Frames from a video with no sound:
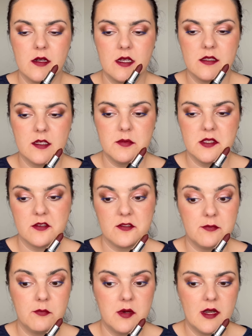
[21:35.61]
a little bit of
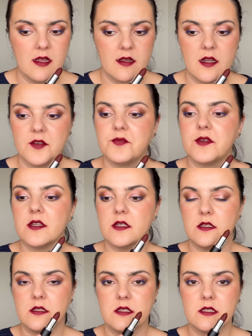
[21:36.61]
black, I think,
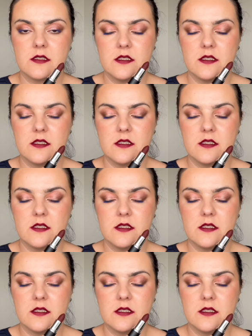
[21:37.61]
in it.